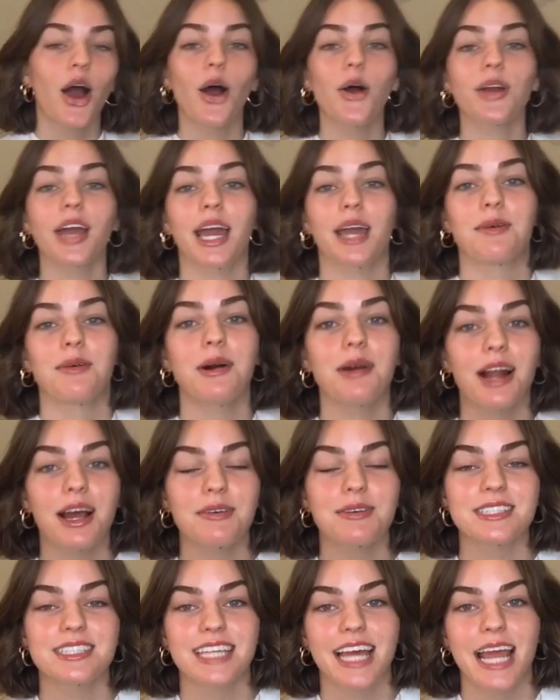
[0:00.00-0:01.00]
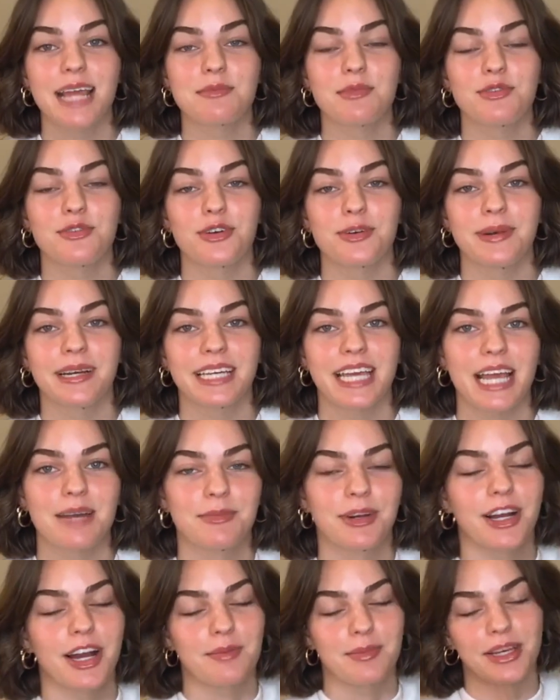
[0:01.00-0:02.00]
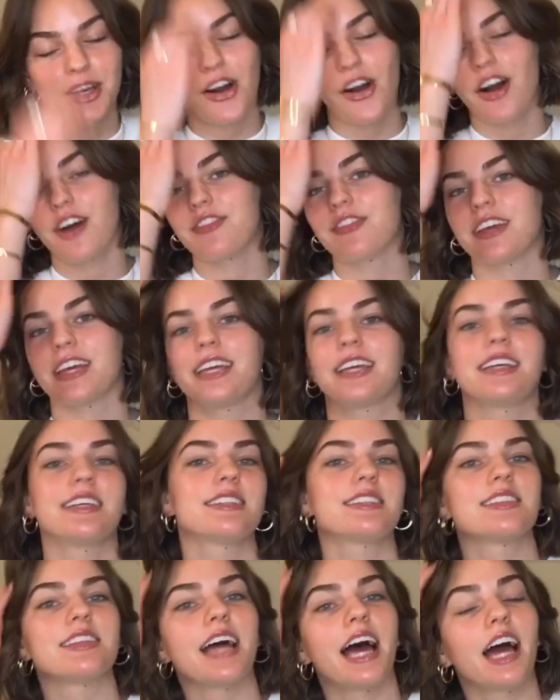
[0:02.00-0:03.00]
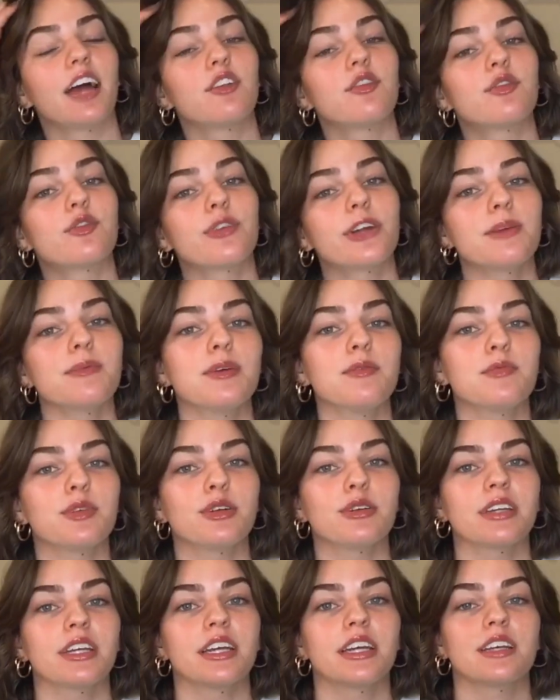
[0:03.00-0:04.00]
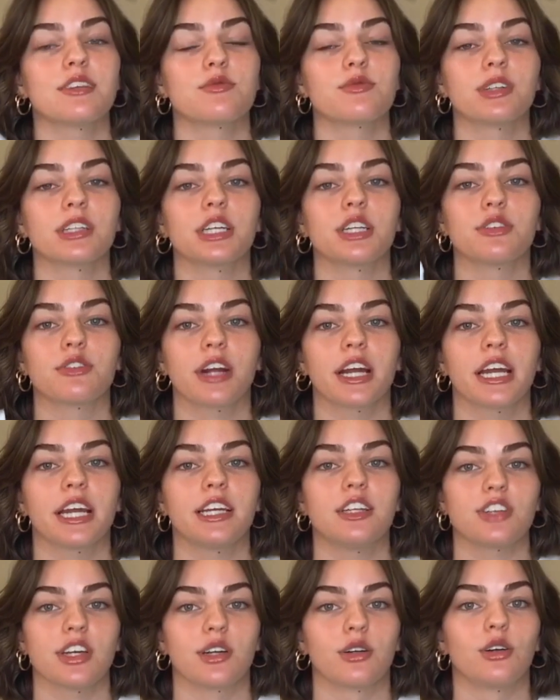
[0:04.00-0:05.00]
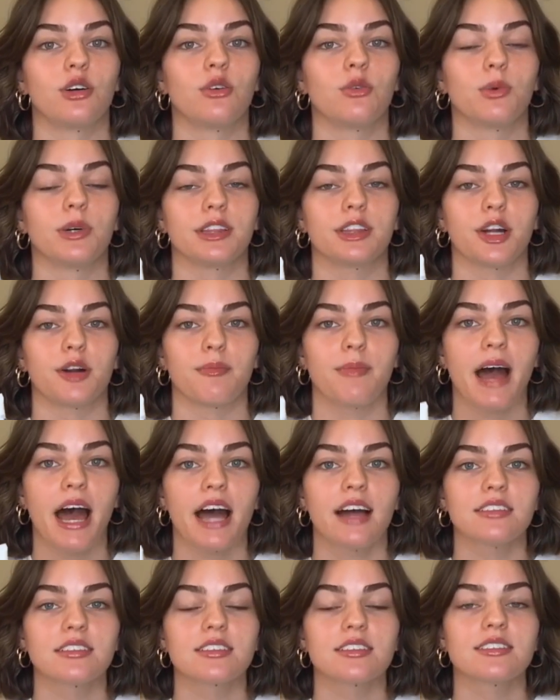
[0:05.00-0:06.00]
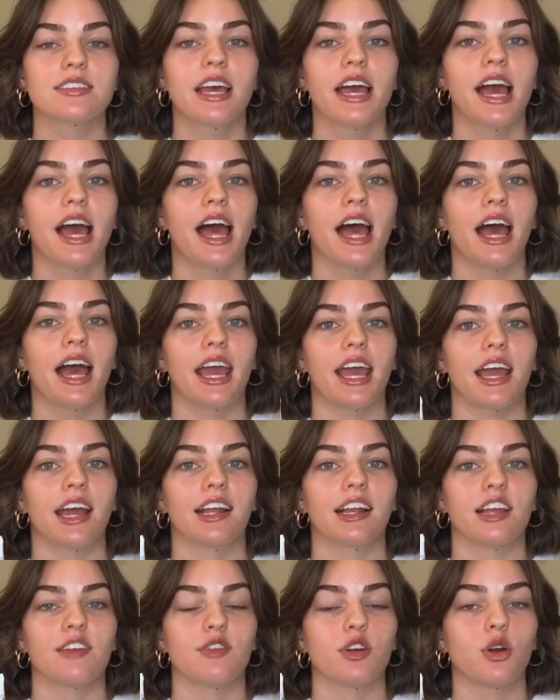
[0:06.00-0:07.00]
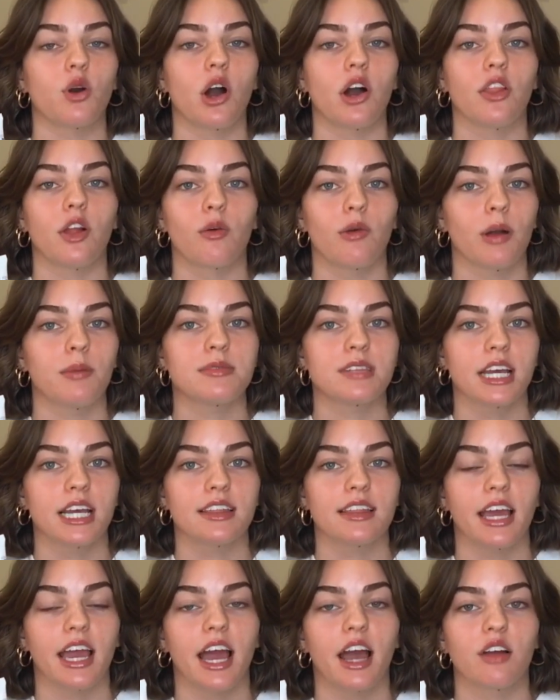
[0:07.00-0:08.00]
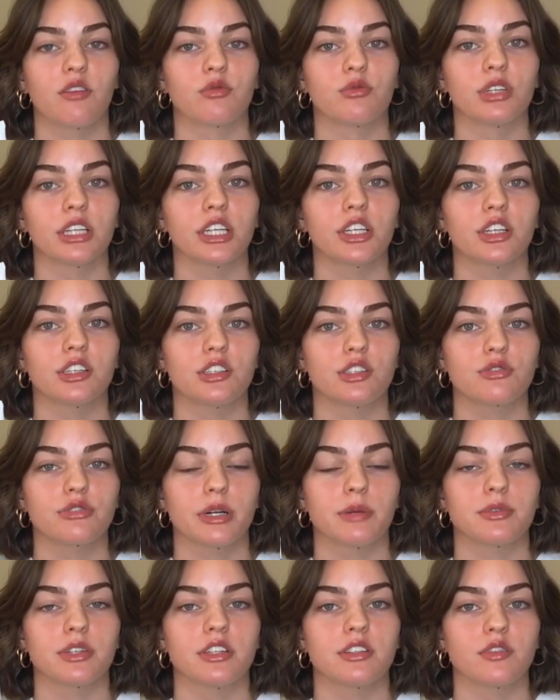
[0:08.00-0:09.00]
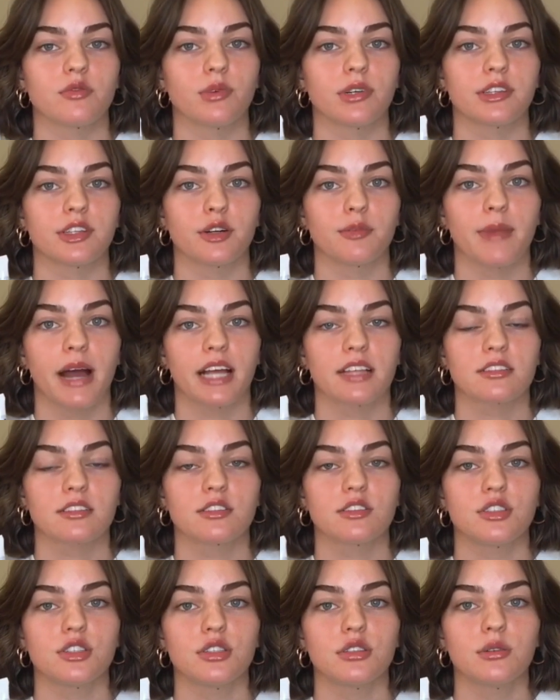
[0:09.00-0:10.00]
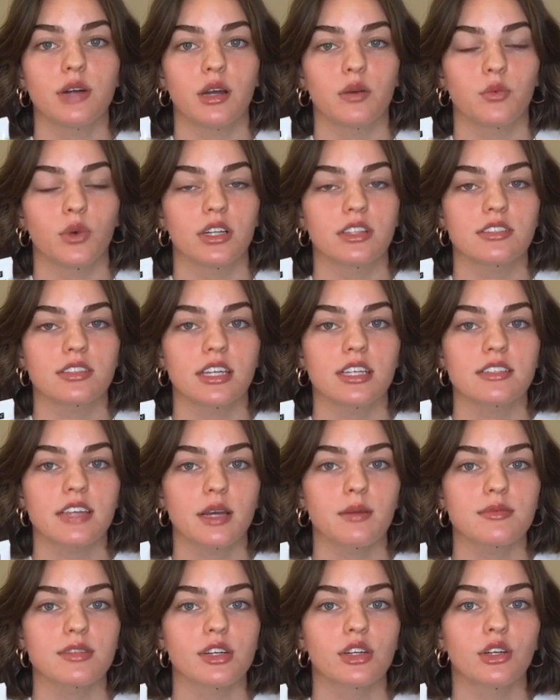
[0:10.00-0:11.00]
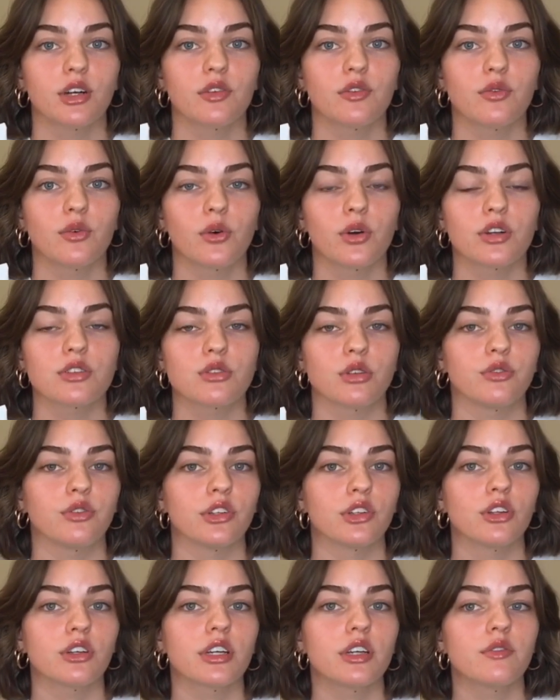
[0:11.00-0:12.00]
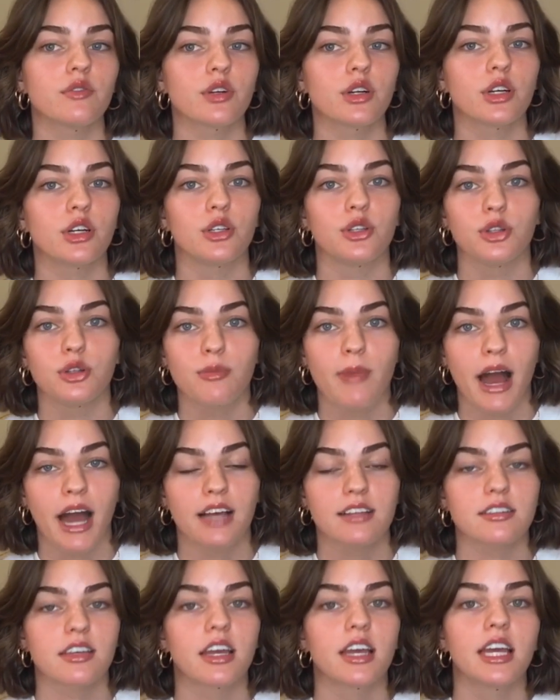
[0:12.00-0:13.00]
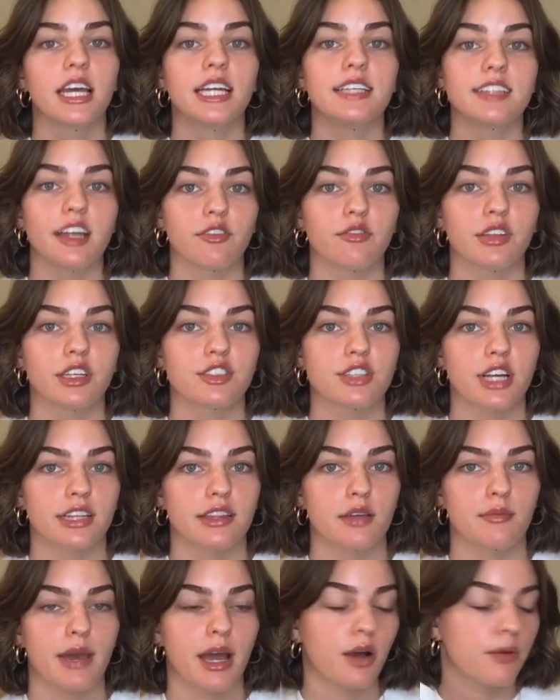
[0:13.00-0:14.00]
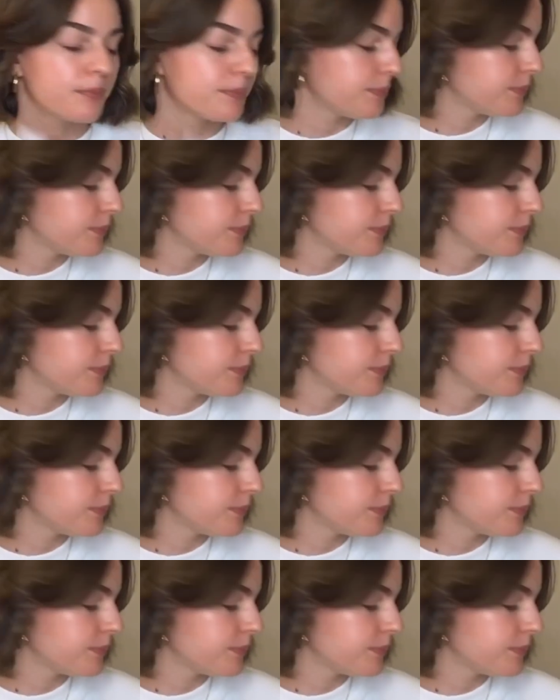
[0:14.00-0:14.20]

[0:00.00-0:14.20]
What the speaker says: okay, what I was saying before my camera cut me off is that Freeman Beauty is really great in general with their masks. And if you go on their website, they have really good descriptions of what their masks do and what skin types they're good for. So if you're looking for a new mask, definitely check them out.